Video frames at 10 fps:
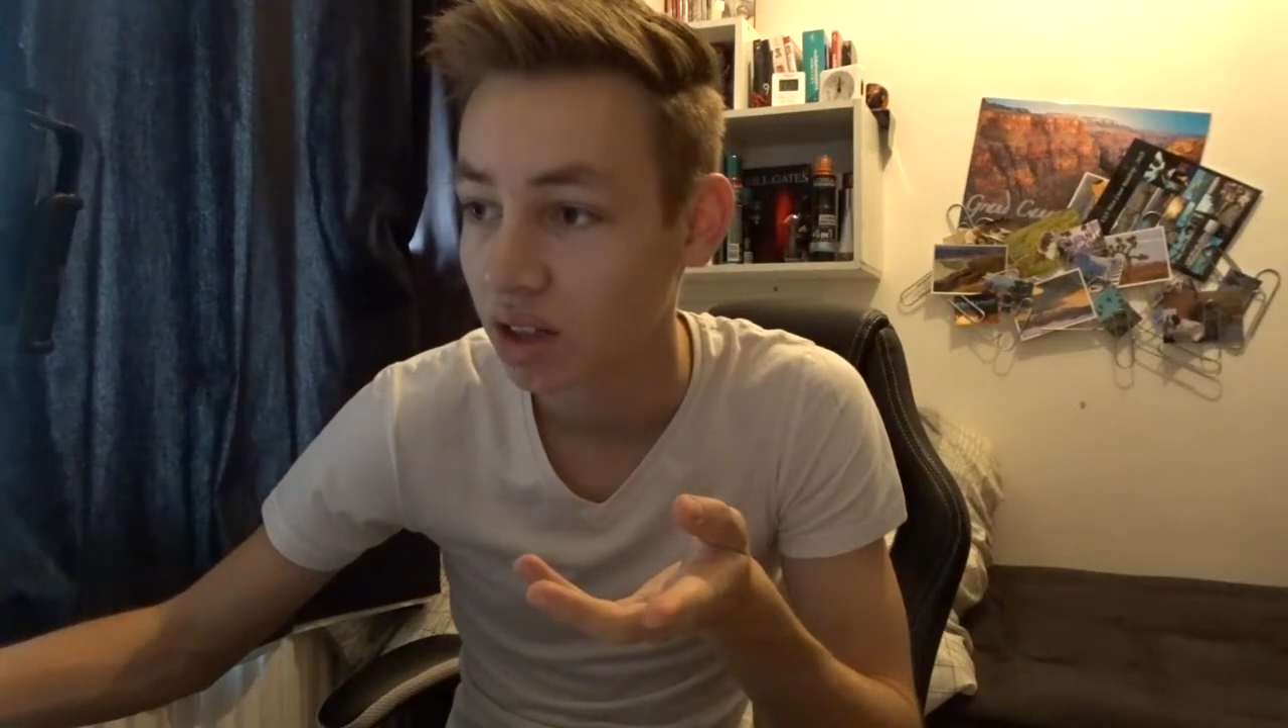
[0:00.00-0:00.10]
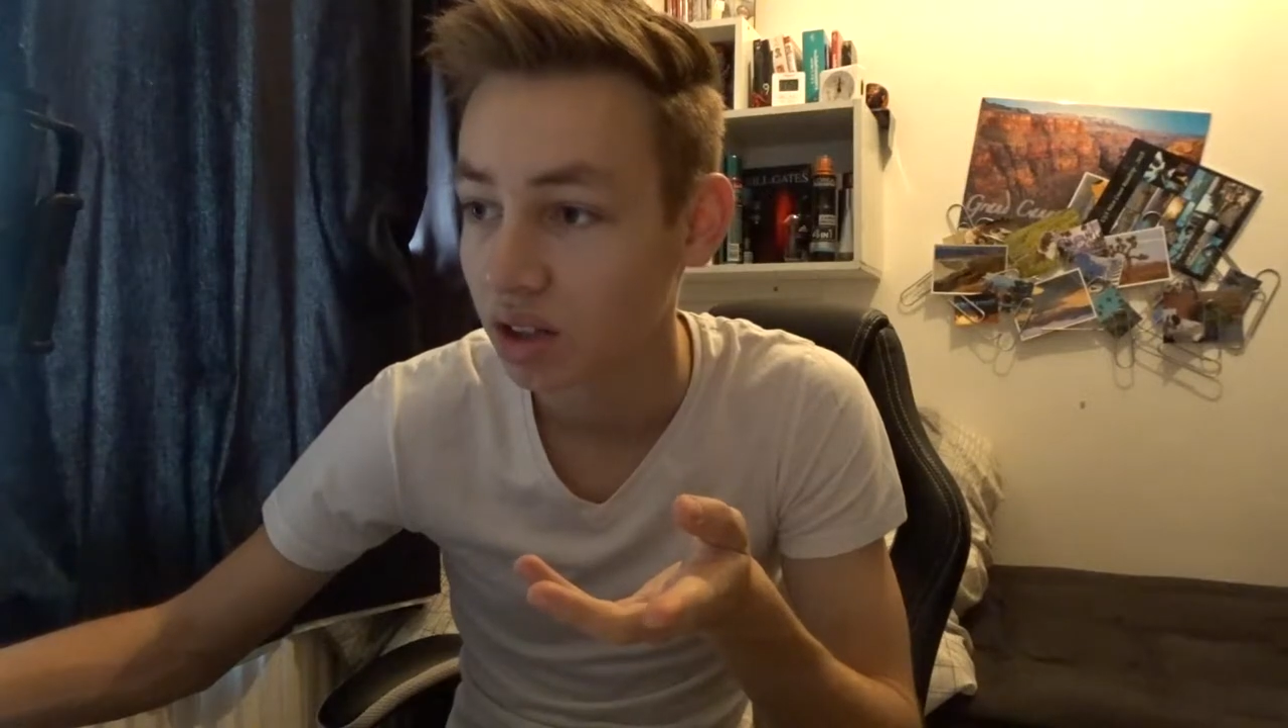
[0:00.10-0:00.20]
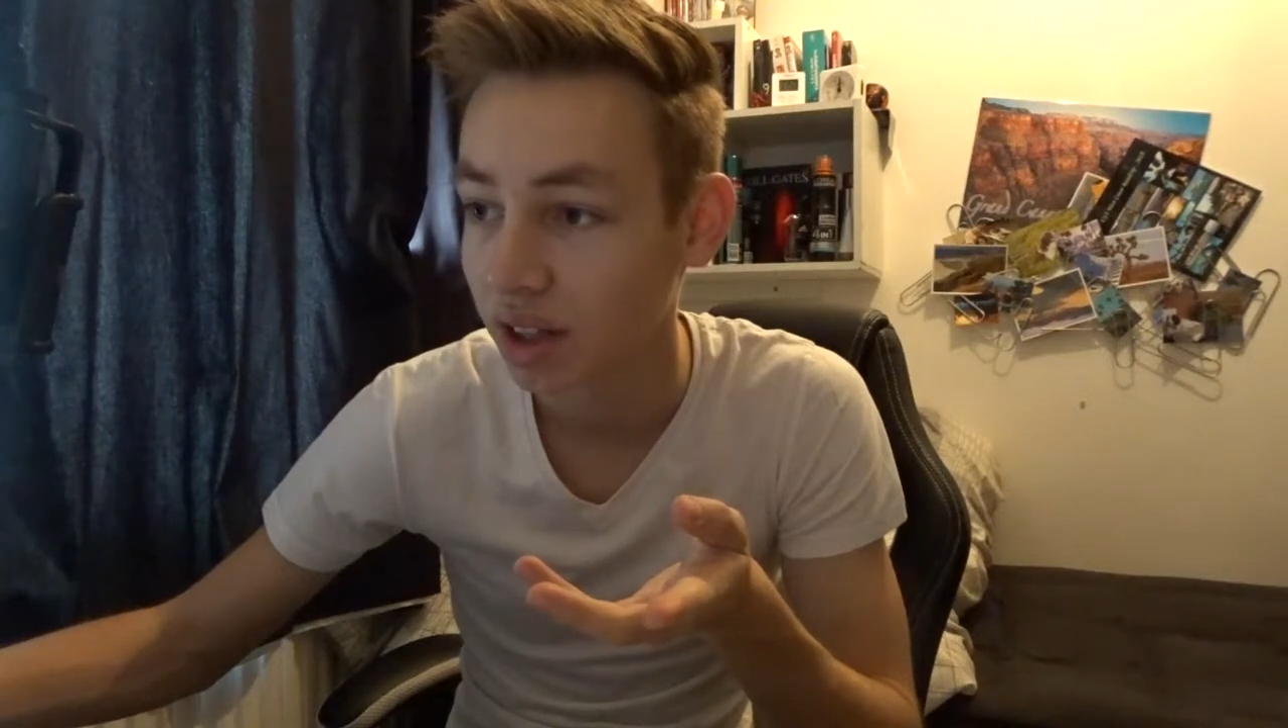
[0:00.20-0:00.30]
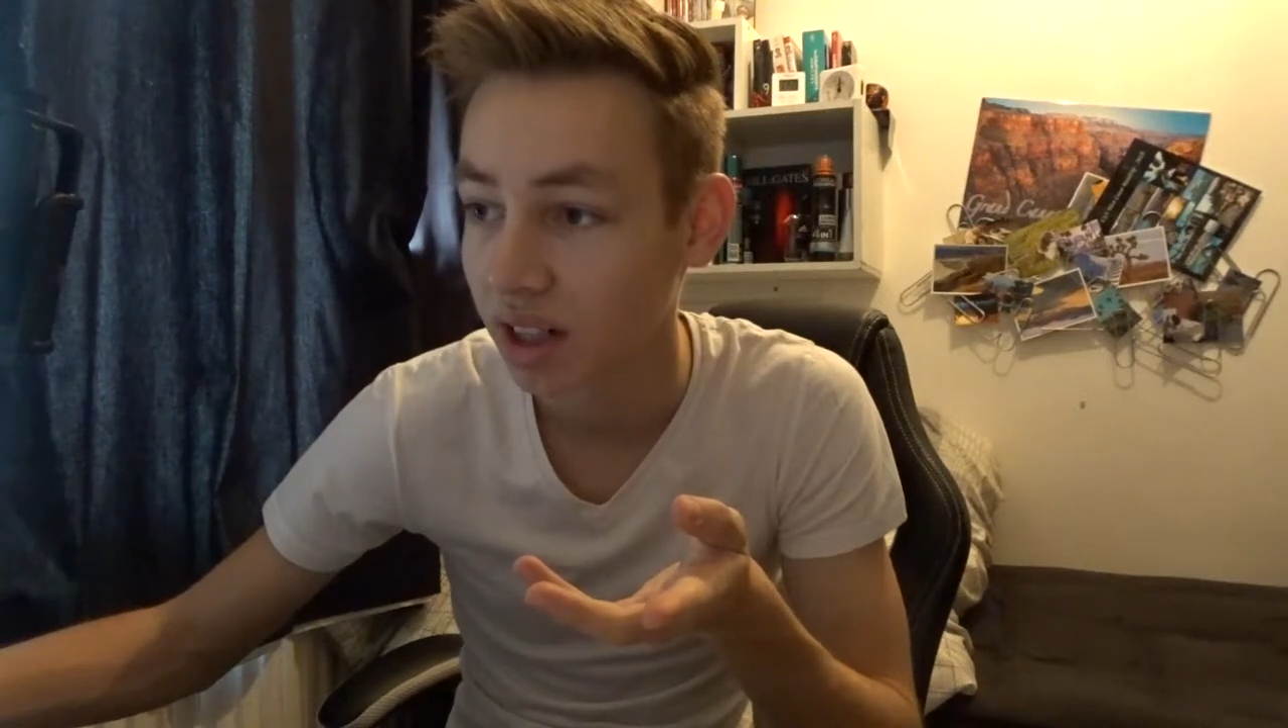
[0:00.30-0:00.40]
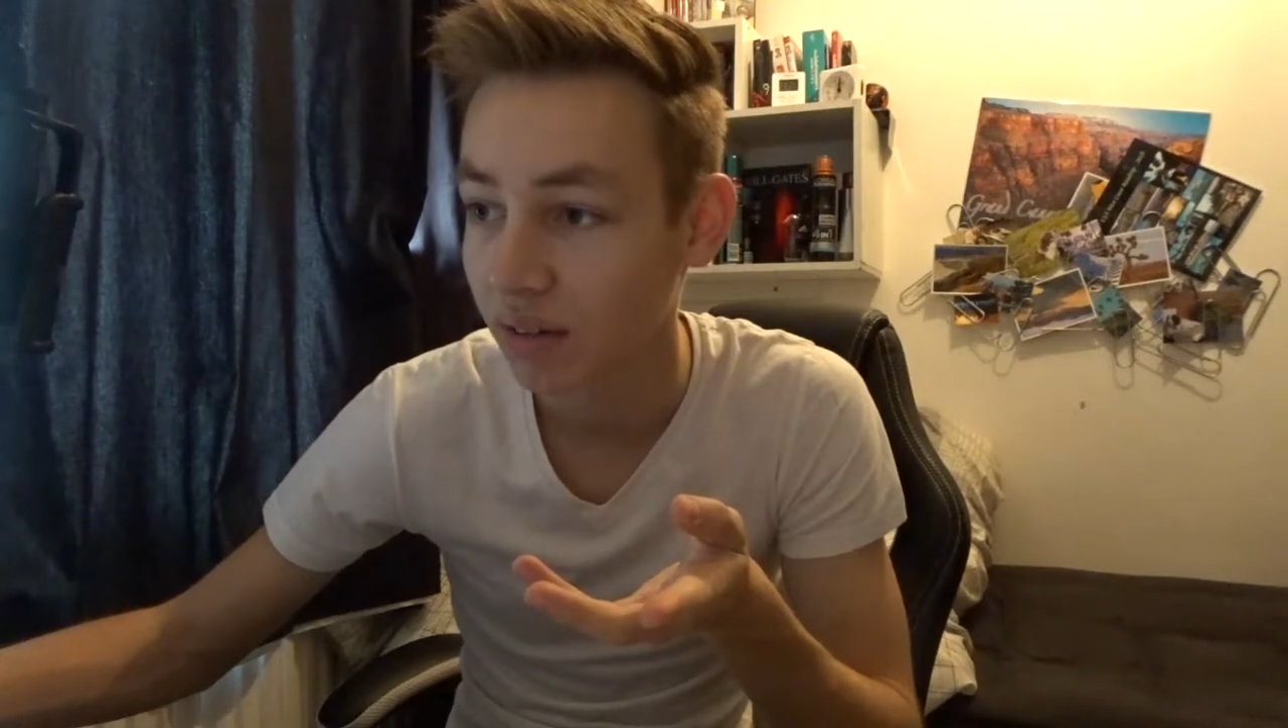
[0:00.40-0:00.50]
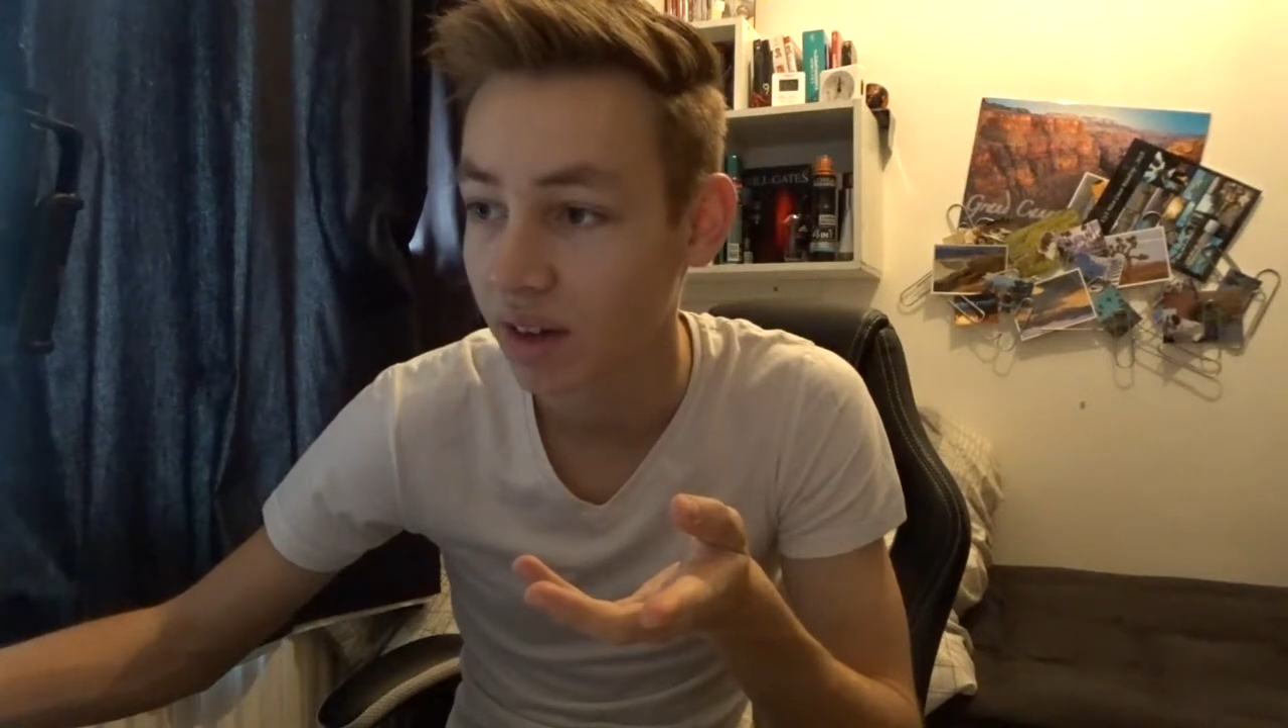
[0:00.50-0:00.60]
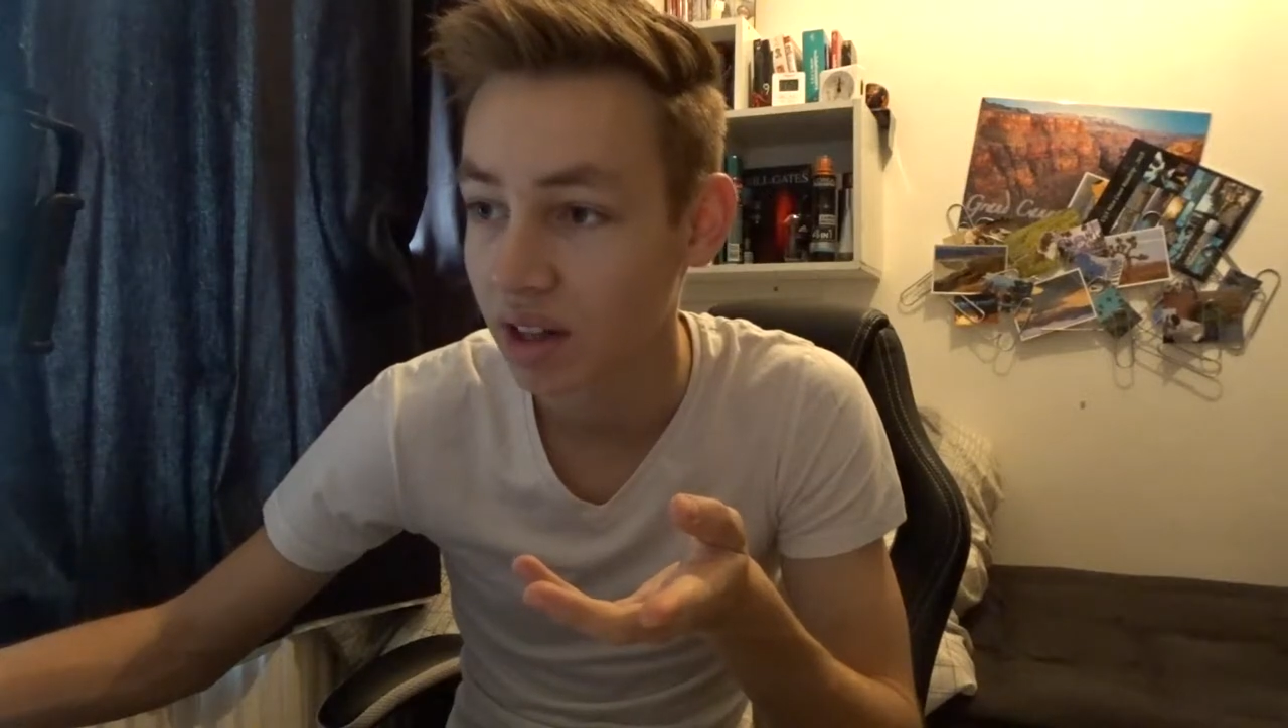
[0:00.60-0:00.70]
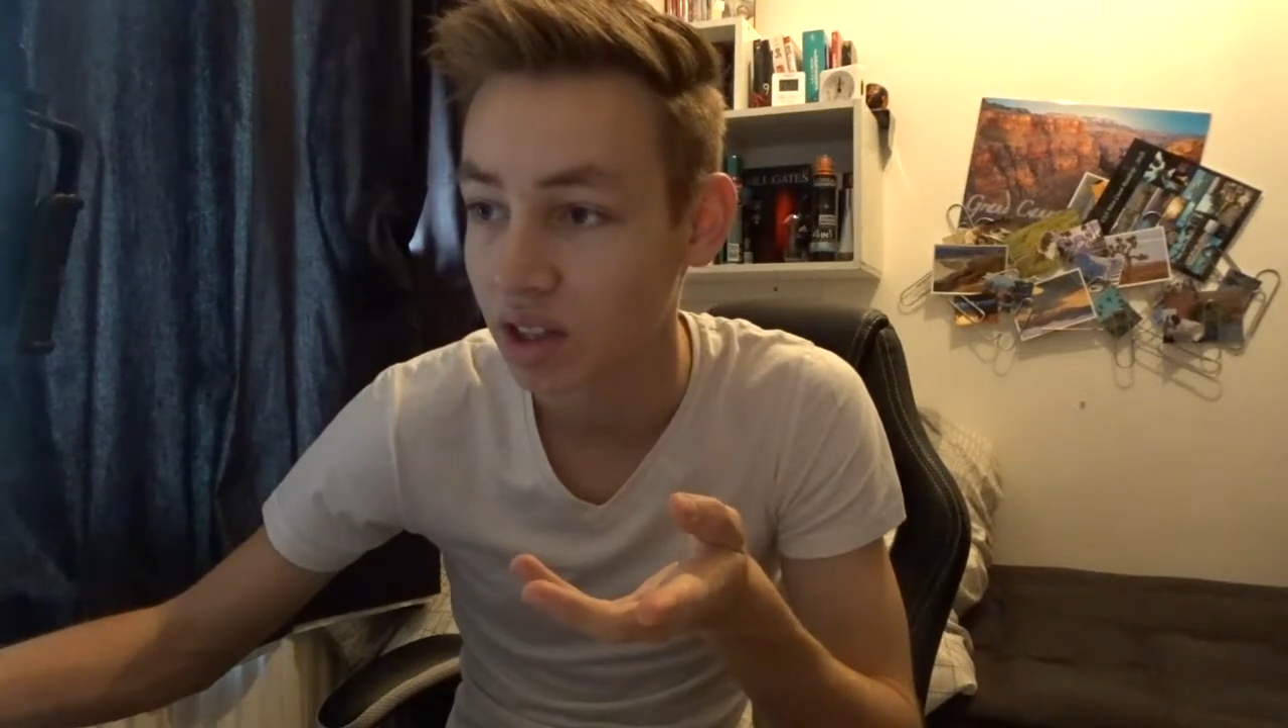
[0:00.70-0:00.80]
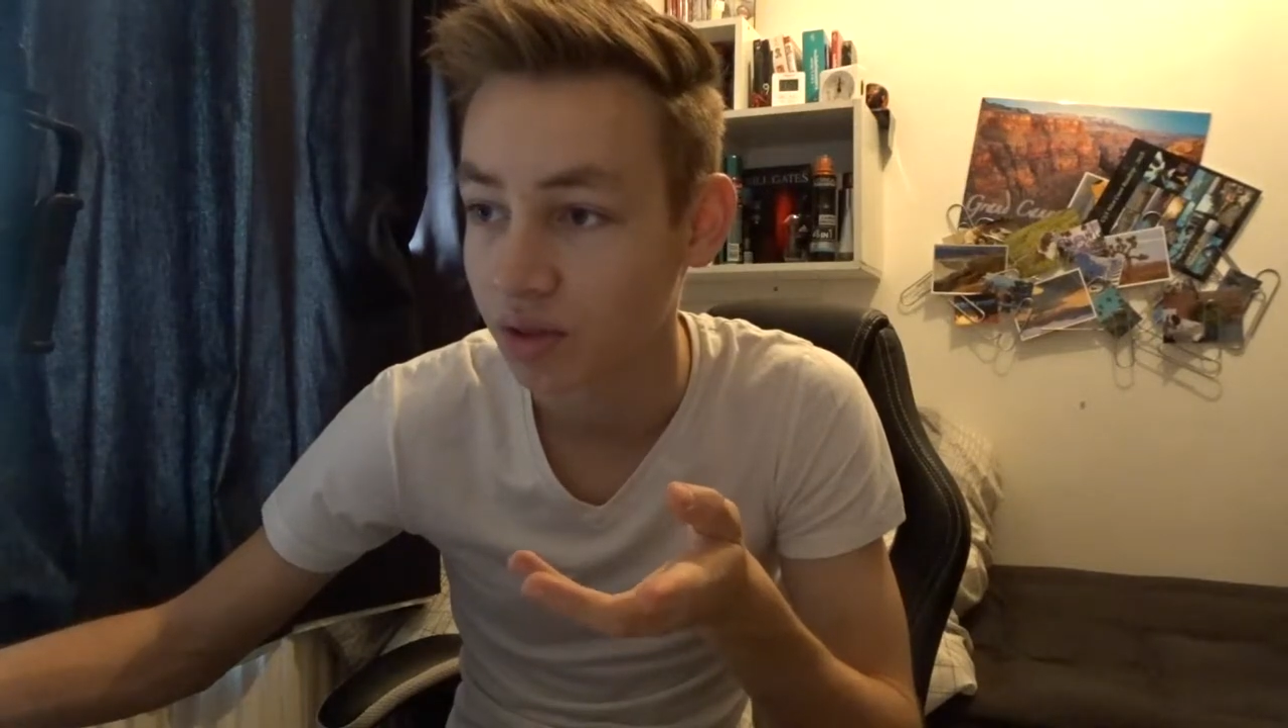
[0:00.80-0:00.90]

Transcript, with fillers: So I didn't have anything